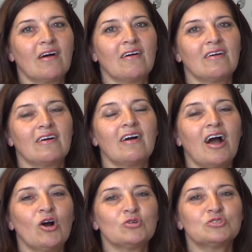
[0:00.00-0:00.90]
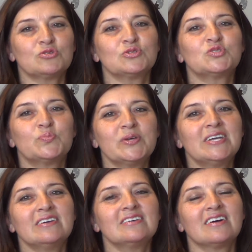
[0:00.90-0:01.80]
how to
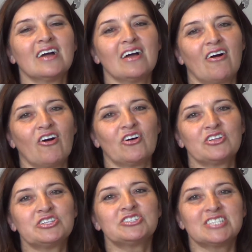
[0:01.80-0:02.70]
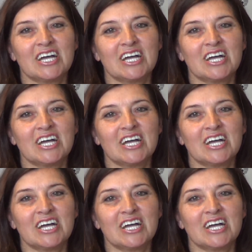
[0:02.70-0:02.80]
speak on the